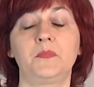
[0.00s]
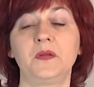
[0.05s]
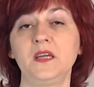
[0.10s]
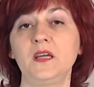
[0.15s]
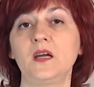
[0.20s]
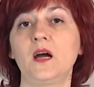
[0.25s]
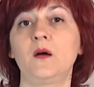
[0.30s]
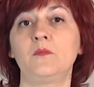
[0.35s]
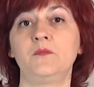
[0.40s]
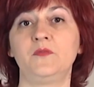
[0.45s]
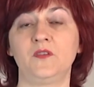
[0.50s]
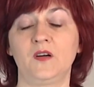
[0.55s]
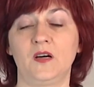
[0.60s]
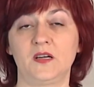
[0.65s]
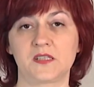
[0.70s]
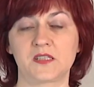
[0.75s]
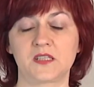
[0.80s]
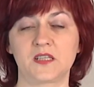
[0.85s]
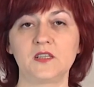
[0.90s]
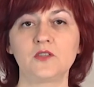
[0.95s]
In the
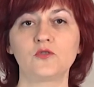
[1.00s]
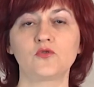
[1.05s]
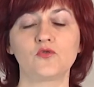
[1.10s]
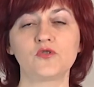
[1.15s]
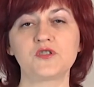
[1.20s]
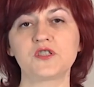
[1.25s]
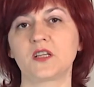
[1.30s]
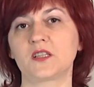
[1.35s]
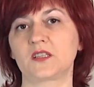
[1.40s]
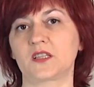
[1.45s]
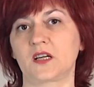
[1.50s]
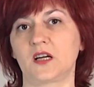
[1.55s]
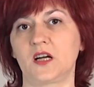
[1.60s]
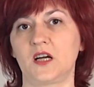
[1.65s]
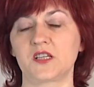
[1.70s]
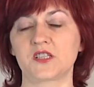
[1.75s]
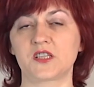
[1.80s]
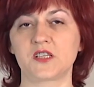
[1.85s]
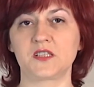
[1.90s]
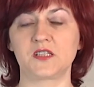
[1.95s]
trim should be the
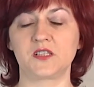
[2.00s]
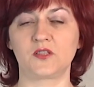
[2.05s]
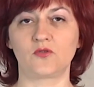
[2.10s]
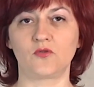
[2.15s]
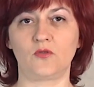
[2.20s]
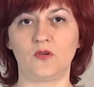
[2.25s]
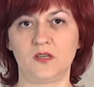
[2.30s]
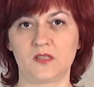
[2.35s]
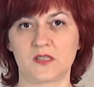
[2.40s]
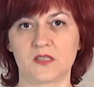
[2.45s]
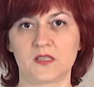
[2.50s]
same.